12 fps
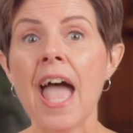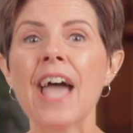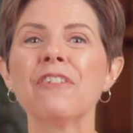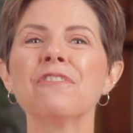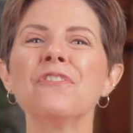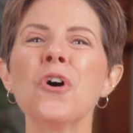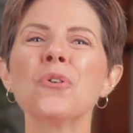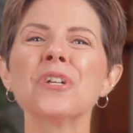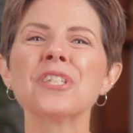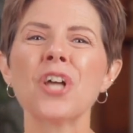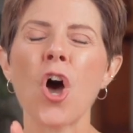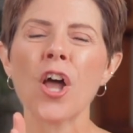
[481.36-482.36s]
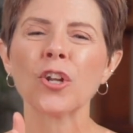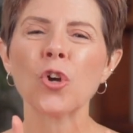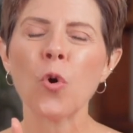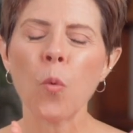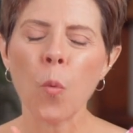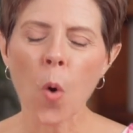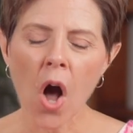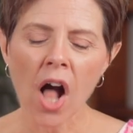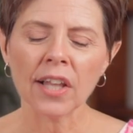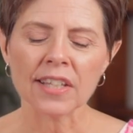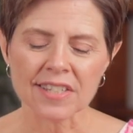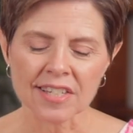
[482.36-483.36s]
and focus on
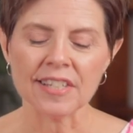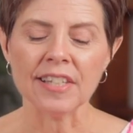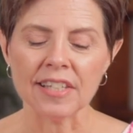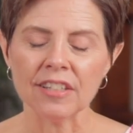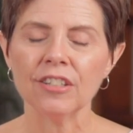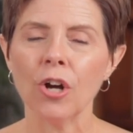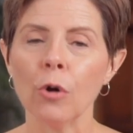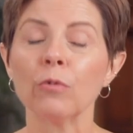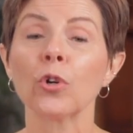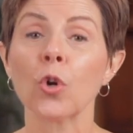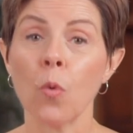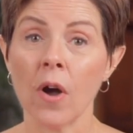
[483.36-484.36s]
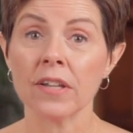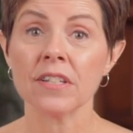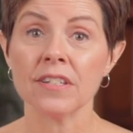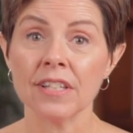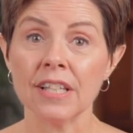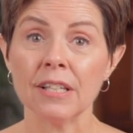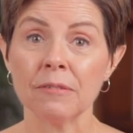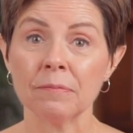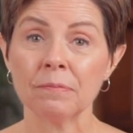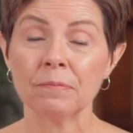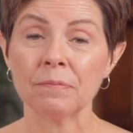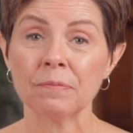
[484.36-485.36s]
quality over quantity.
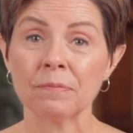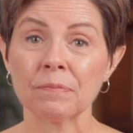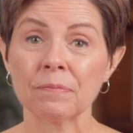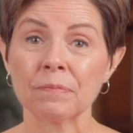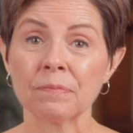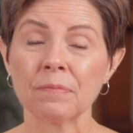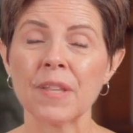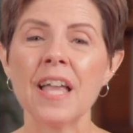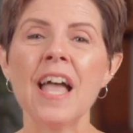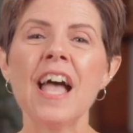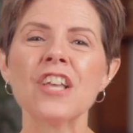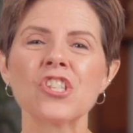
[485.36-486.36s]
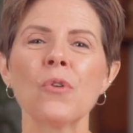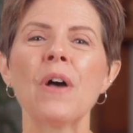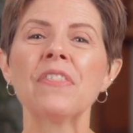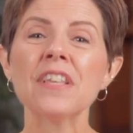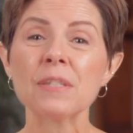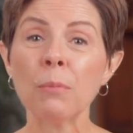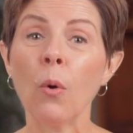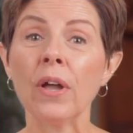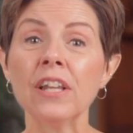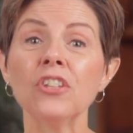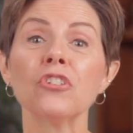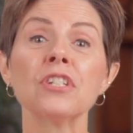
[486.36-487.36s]
So at this
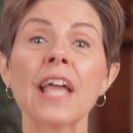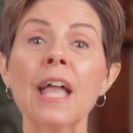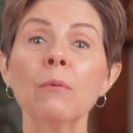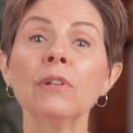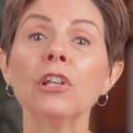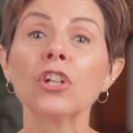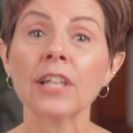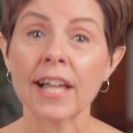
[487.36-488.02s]
point, your day would look